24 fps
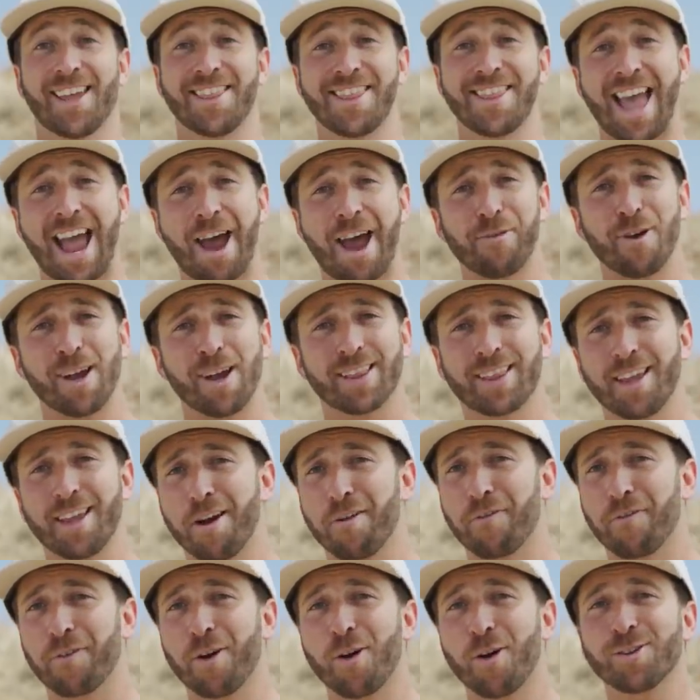And that right
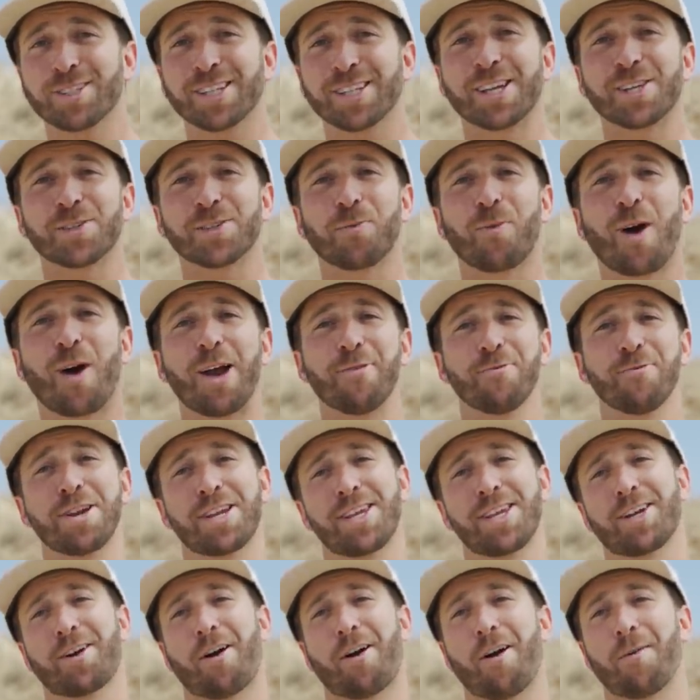there, folks, is why
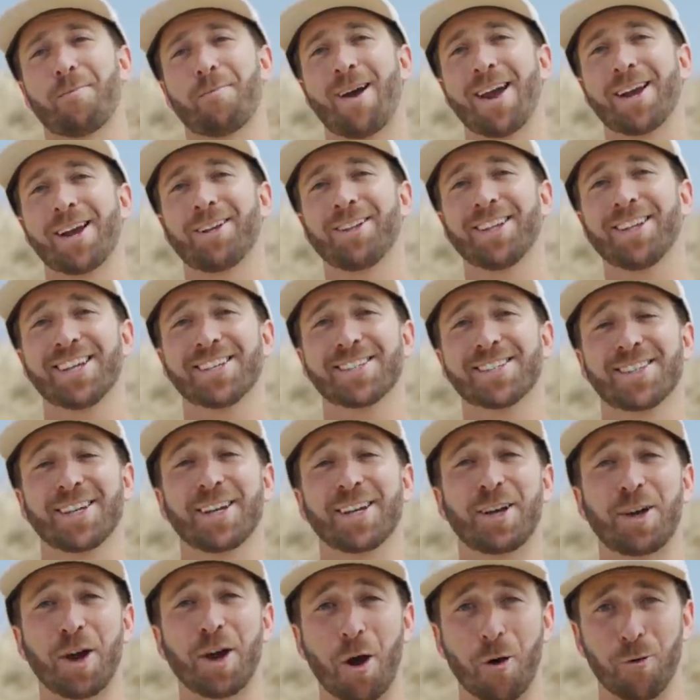Ricky Carmichael is the
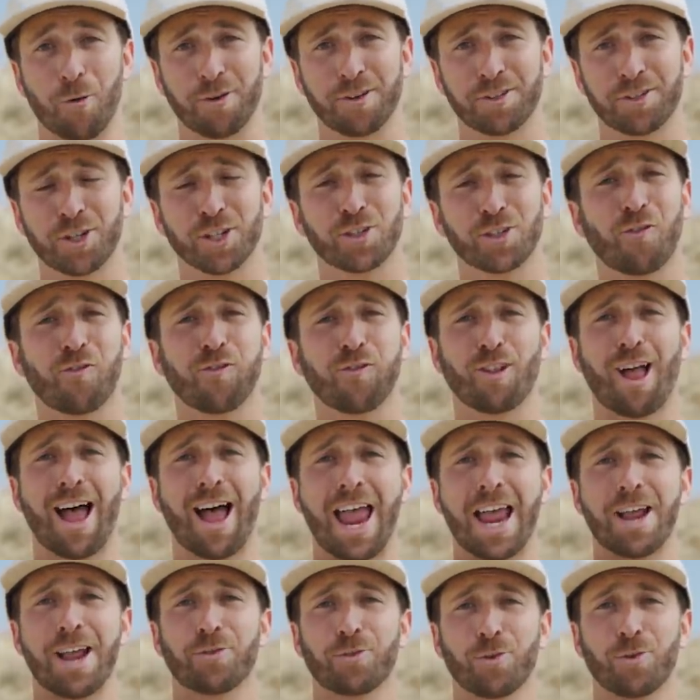GOAT. Just
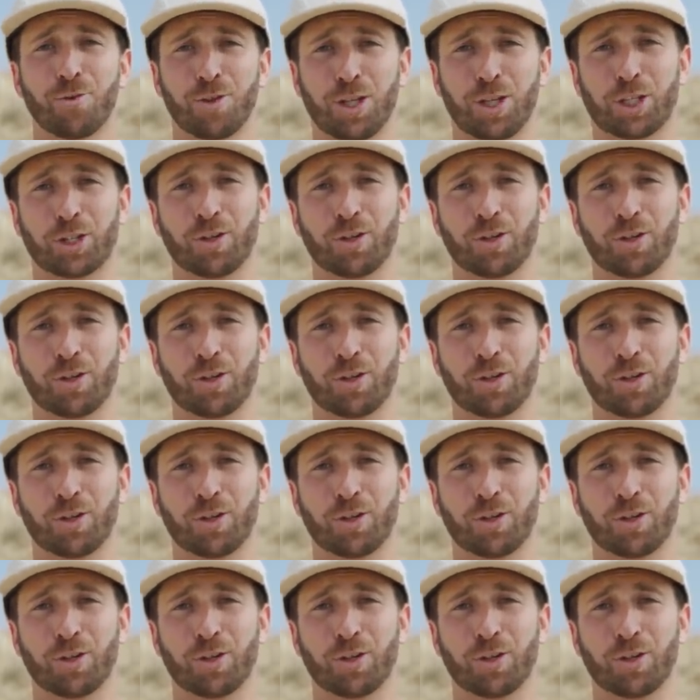flying through the